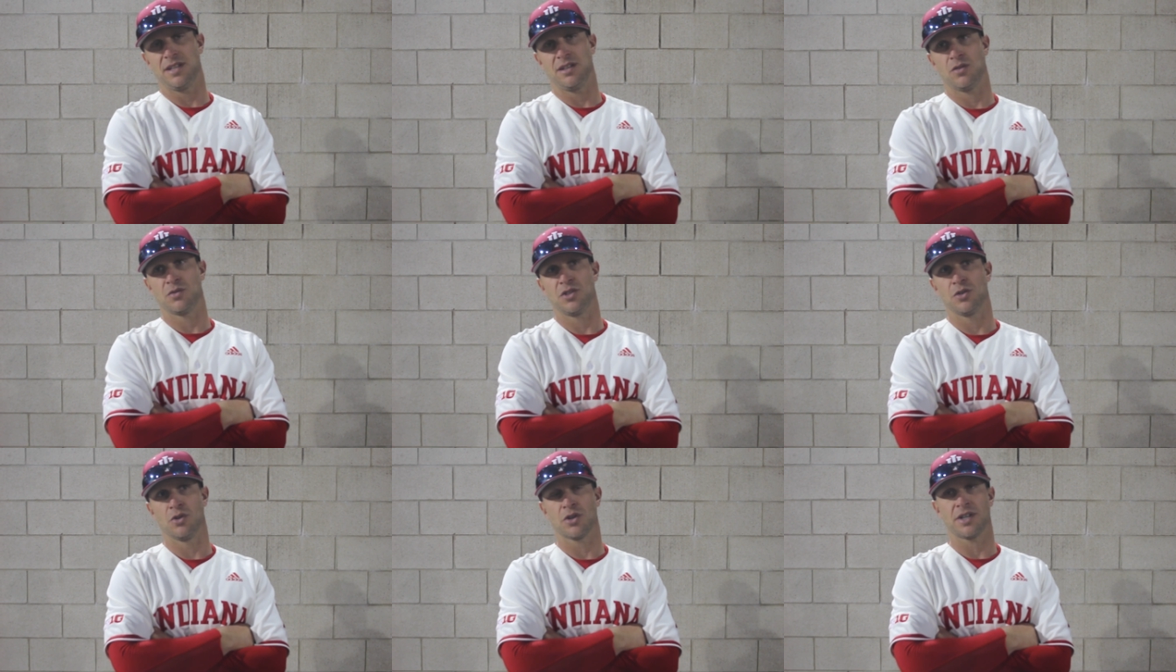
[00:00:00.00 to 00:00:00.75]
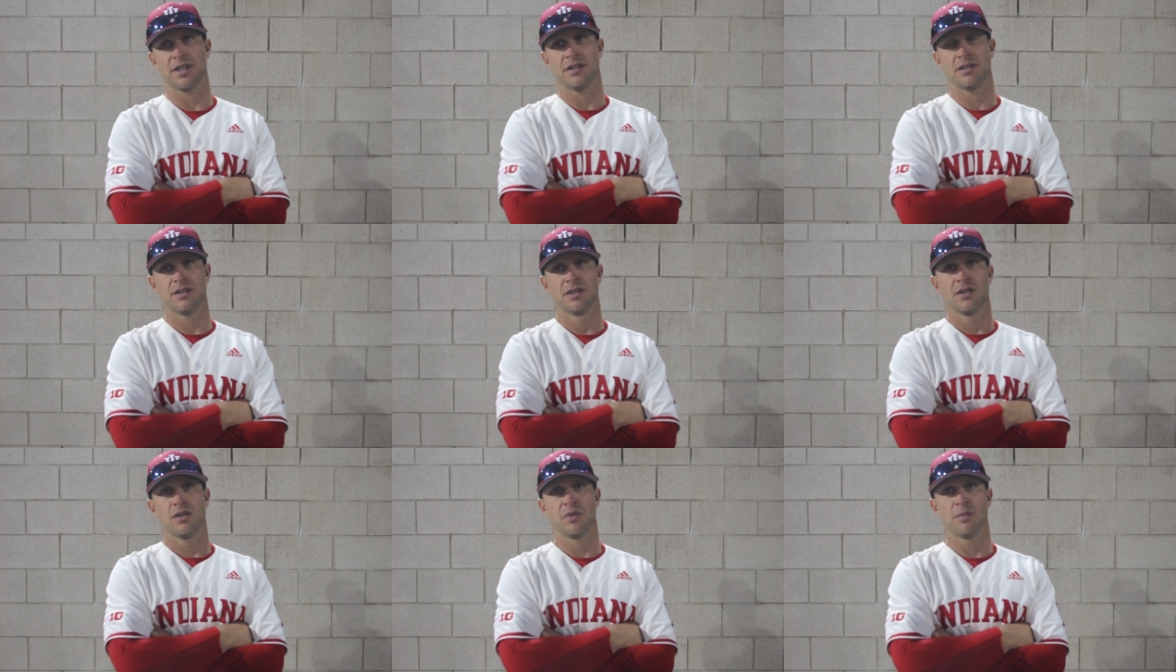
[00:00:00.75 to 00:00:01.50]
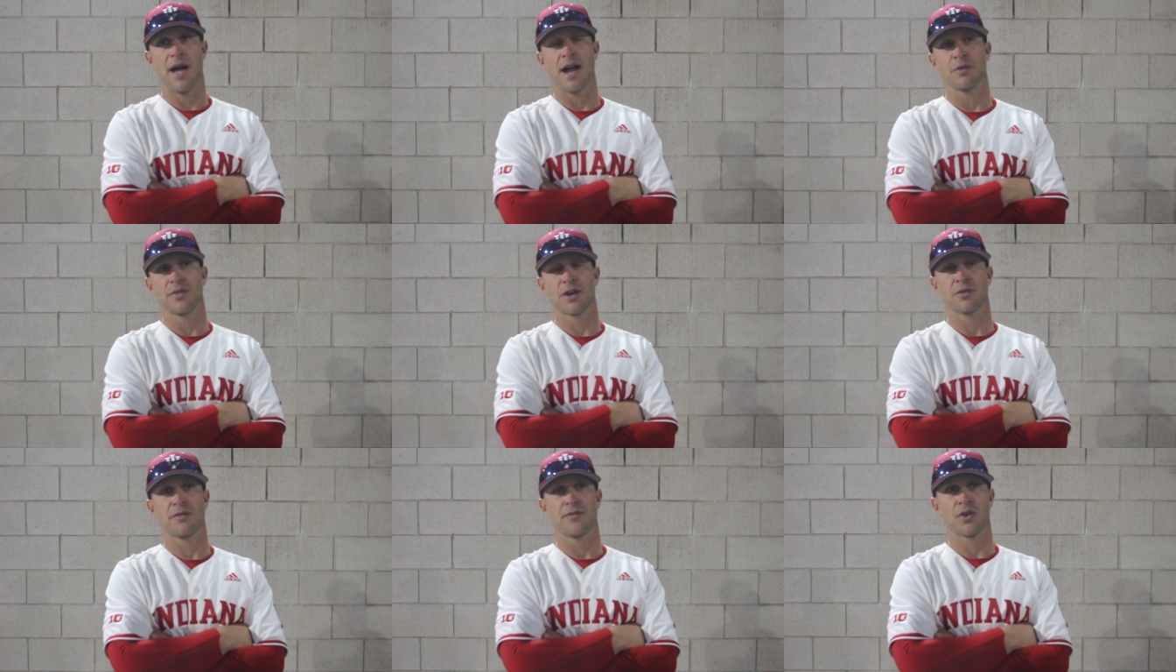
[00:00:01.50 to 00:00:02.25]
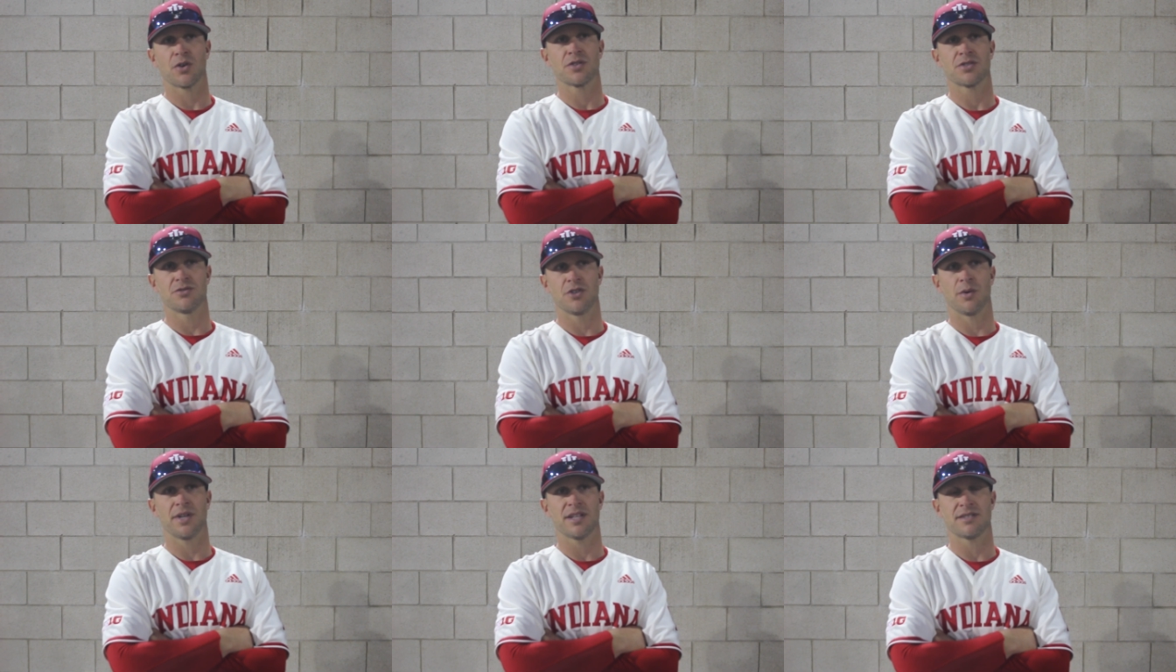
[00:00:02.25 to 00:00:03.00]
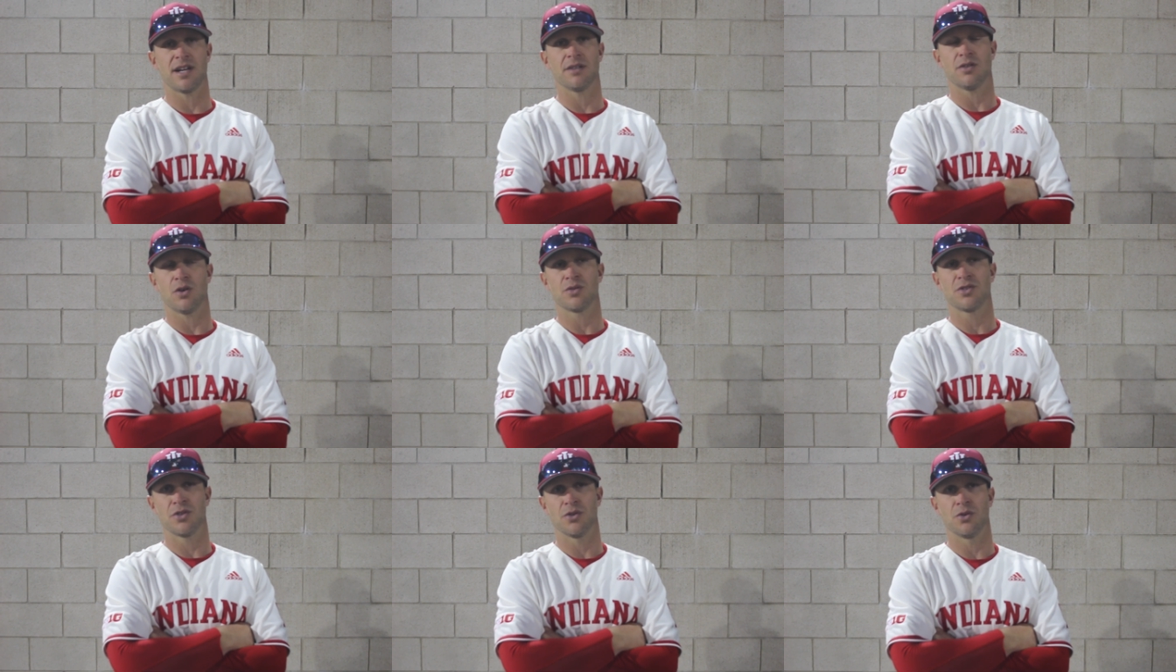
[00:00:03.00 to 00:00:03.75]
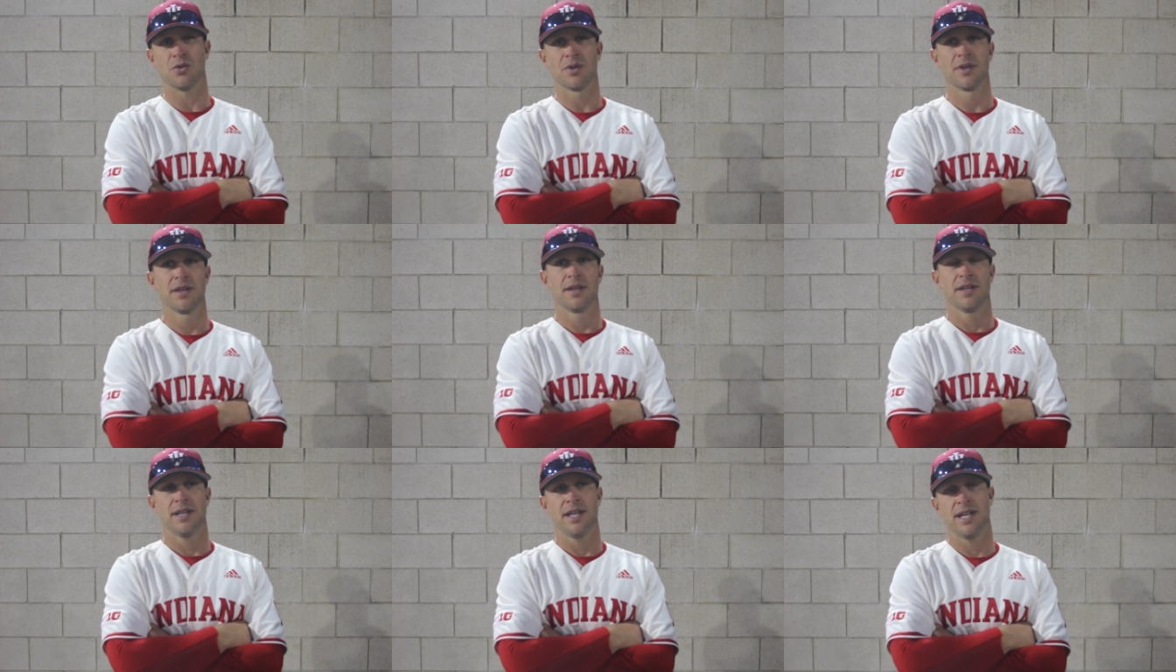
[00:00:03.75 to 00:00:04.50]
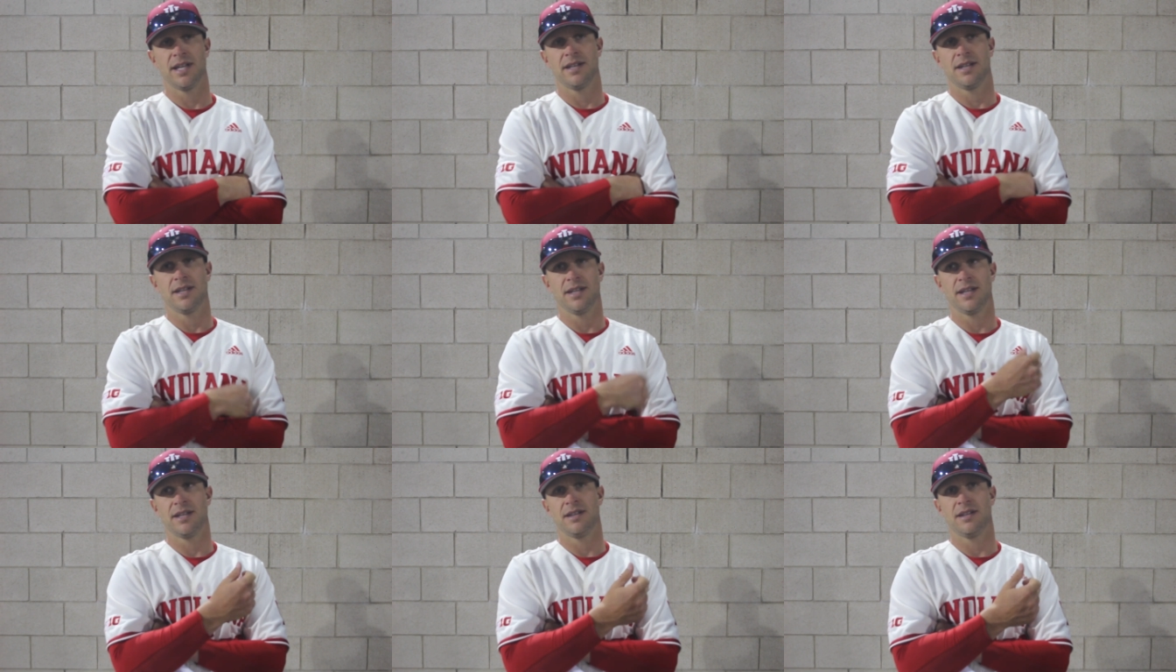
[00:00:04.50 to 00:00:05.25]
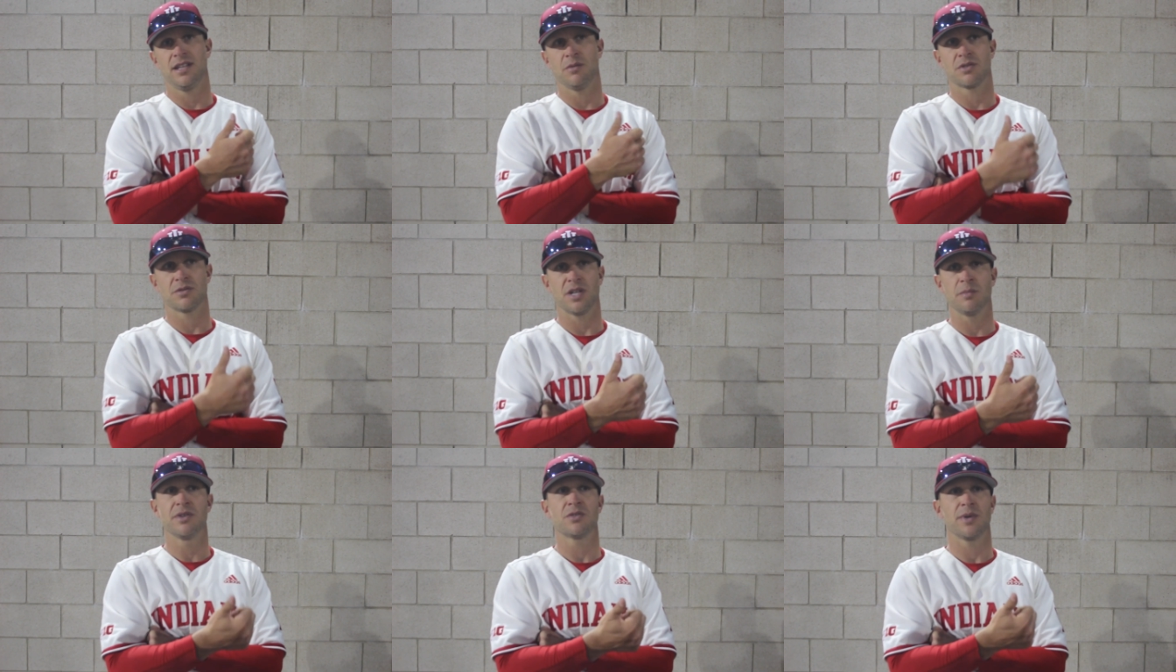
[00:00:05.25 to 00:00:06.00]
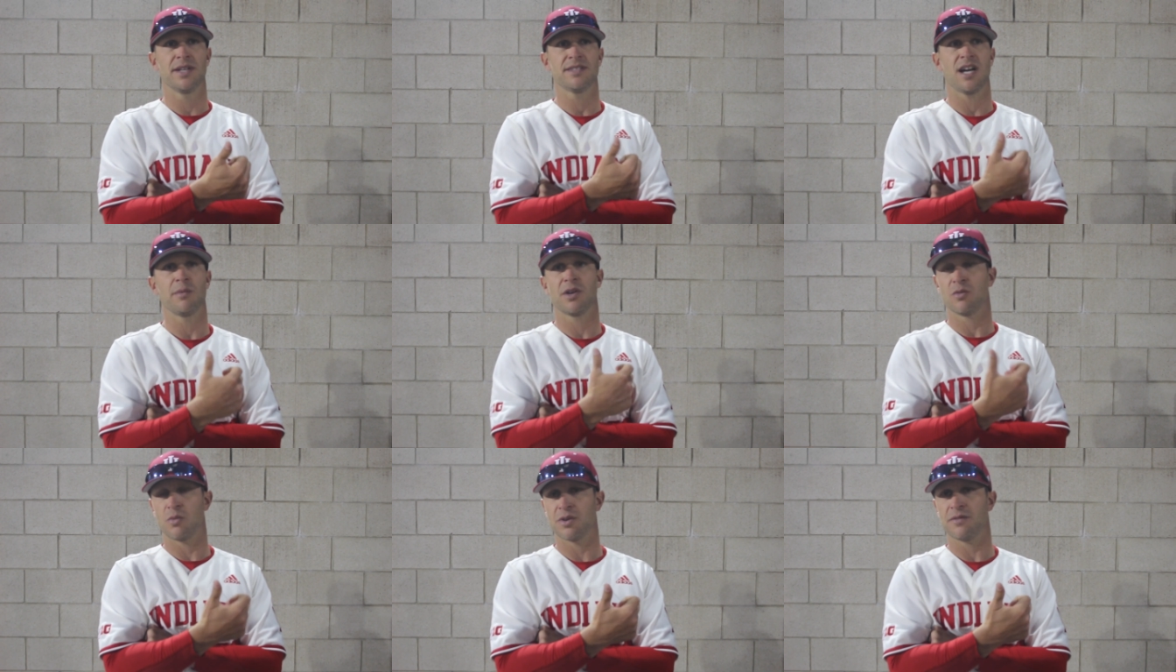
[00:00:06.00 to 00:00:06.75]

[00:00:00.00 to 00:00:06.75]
You look at We battled there in the first. Joey gets down 0-2, and he was in between timing on one